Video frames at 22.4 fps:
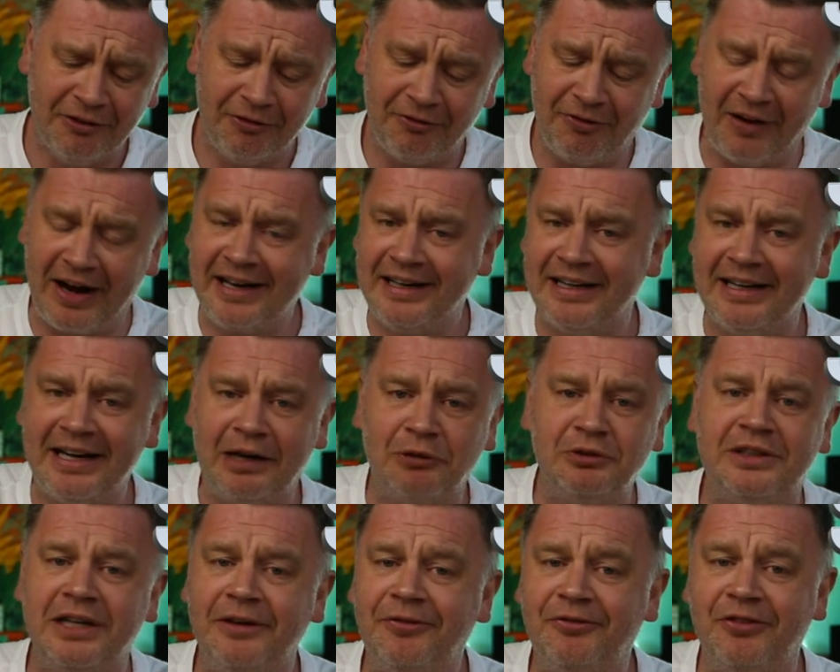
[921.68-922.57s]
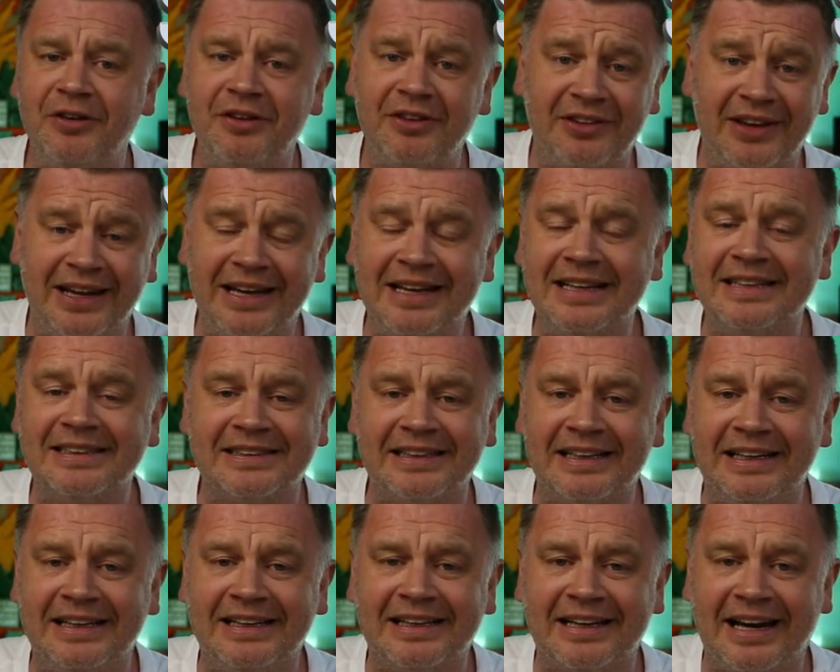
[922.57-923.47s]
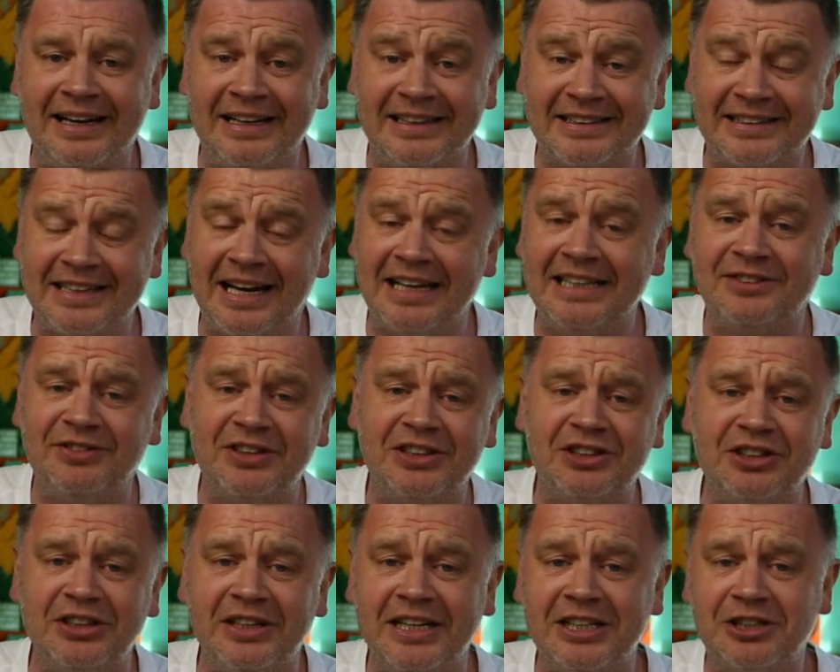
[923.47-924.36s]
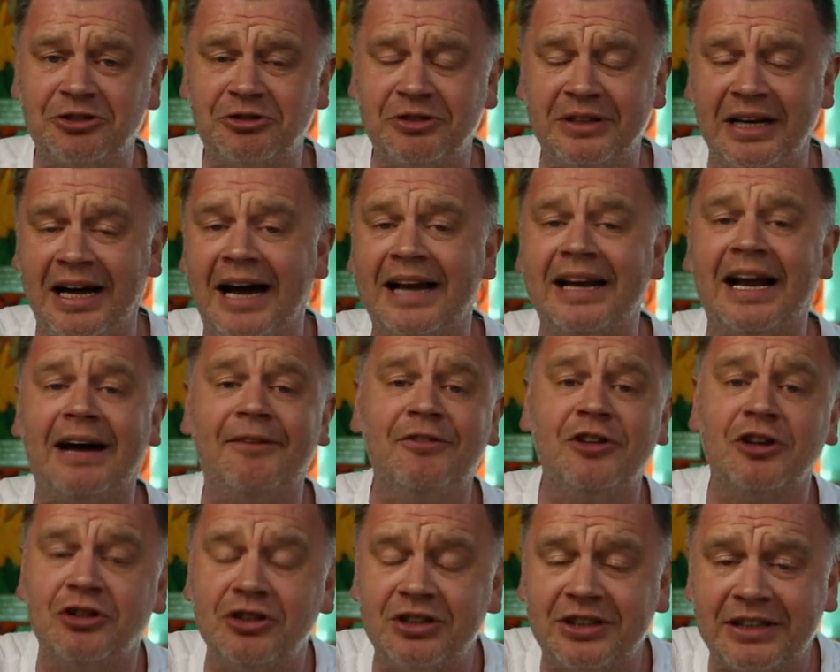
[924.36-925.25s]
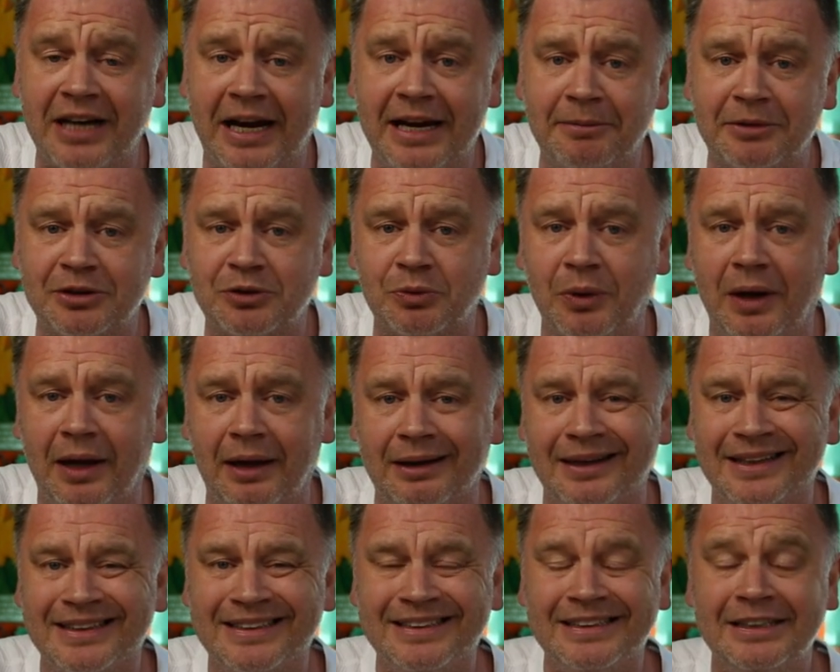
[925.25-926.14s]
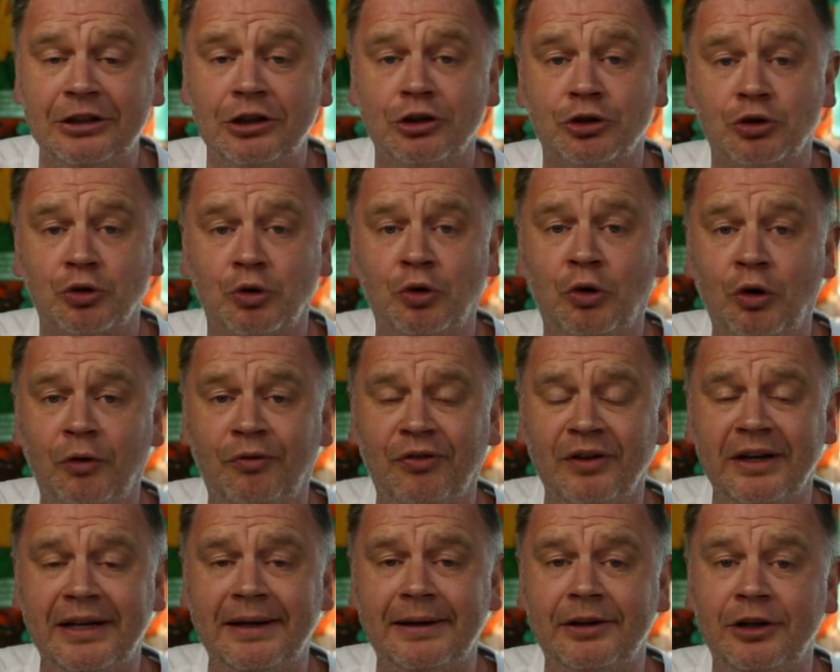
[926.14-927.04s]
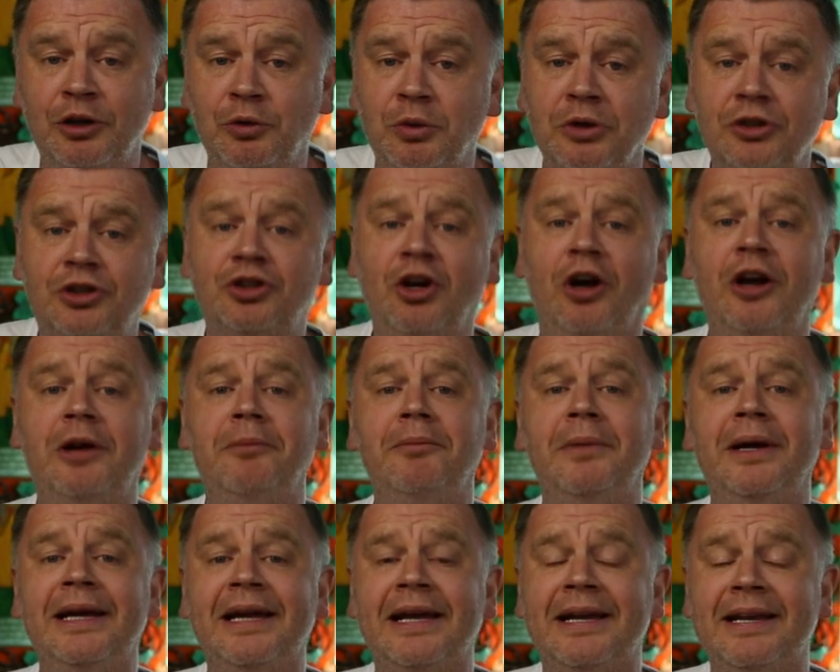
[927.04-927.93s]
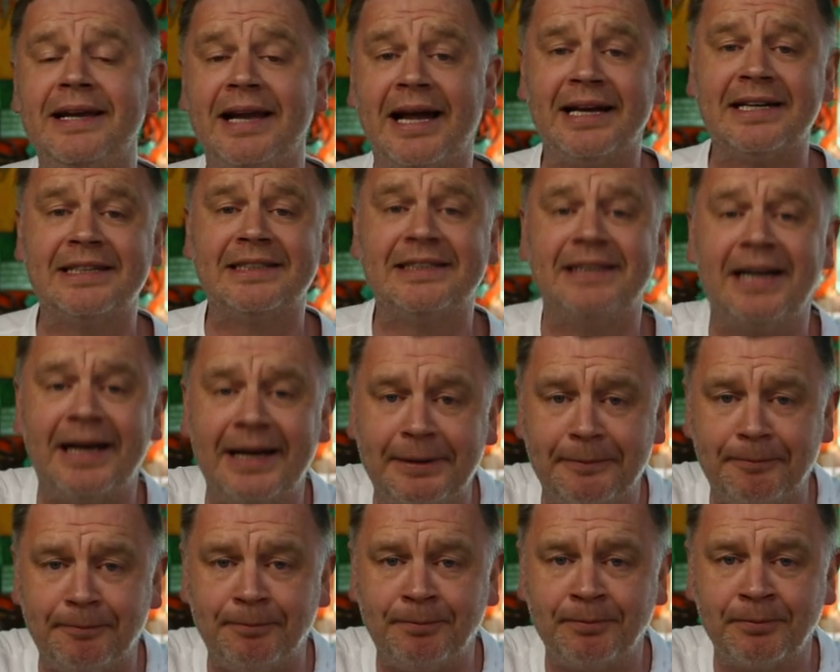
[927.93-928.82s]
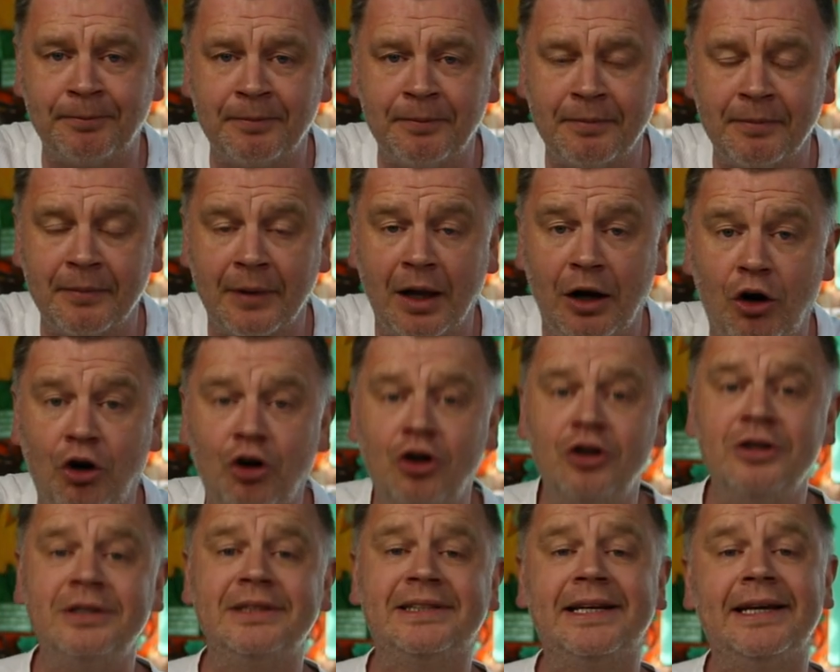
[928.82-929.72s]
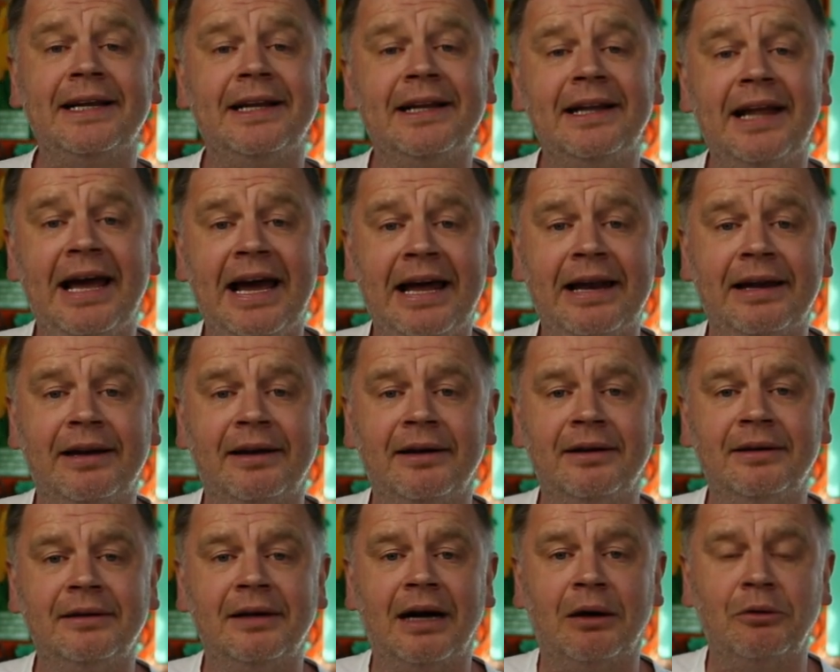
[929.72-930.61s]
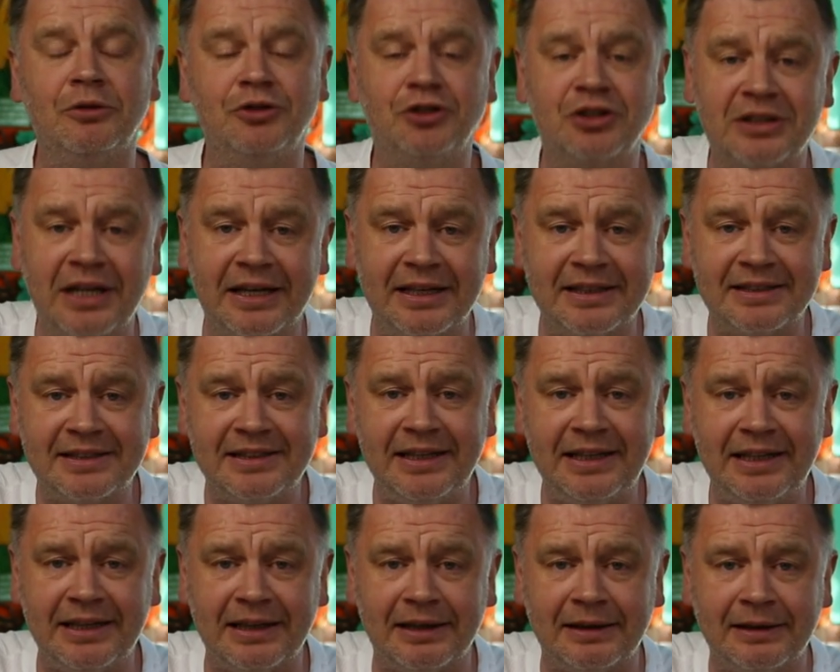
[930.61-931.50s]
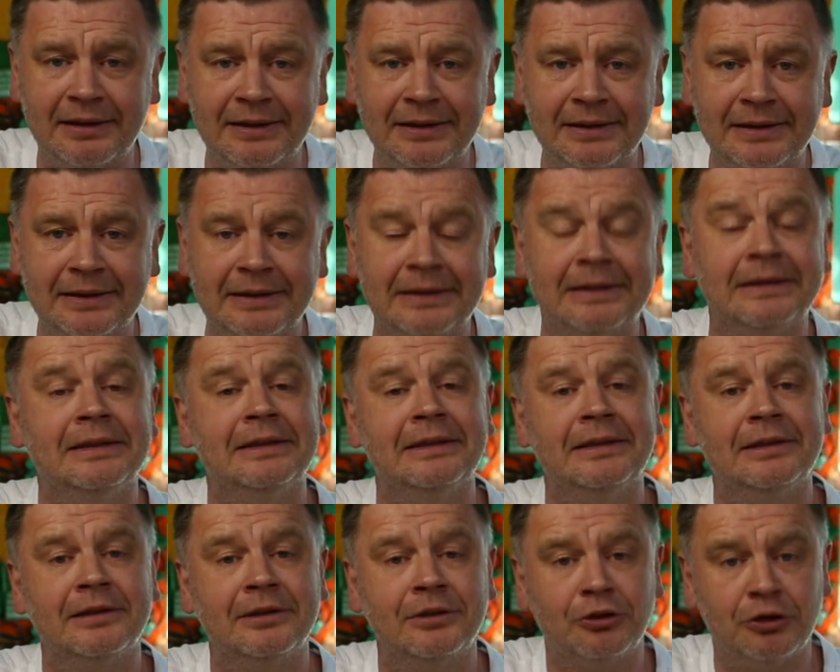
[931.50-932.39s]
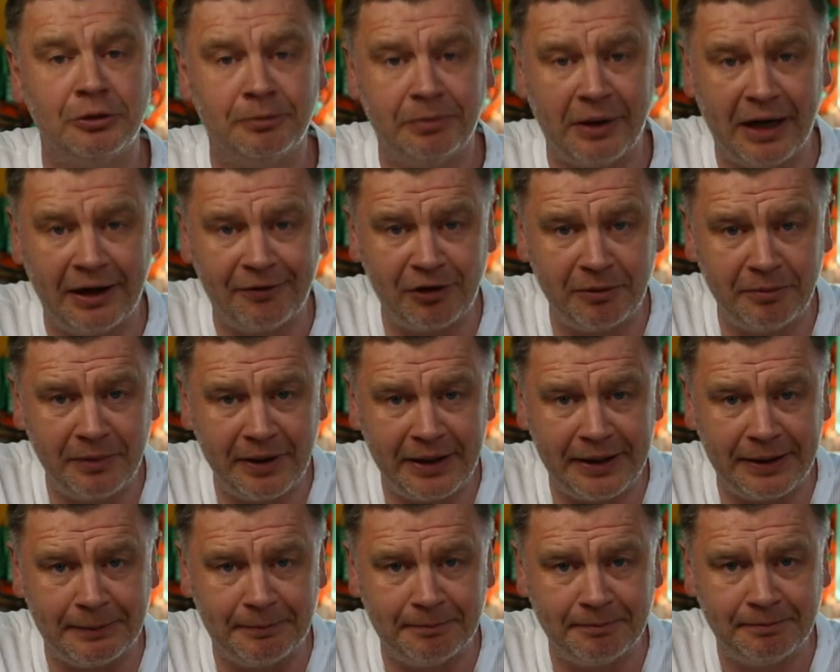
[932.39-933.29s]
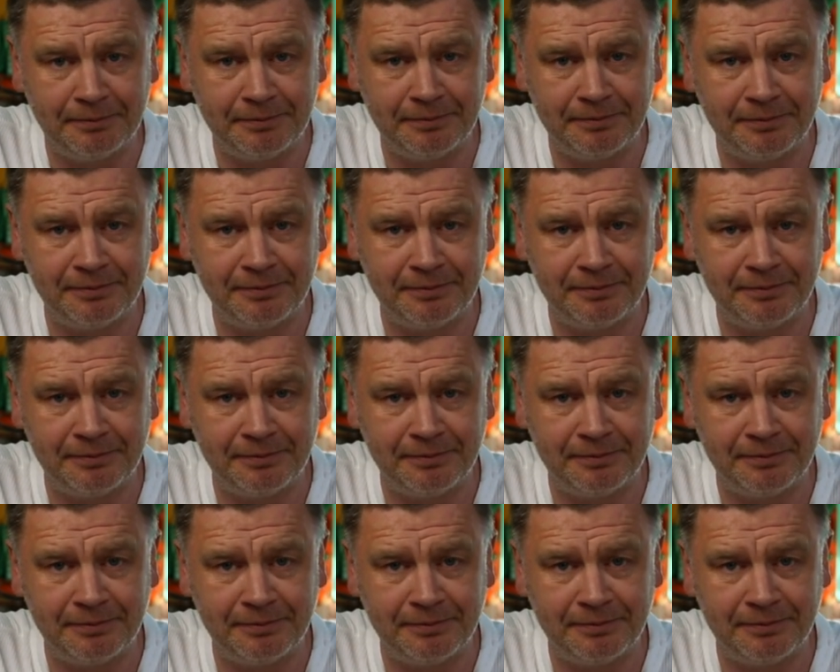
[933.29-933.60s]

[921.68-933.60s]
Finding out different things in kind of science fiction history and having a good time as well. So hopefully you will join me next time. Until then, I would just like to say goodbye from me.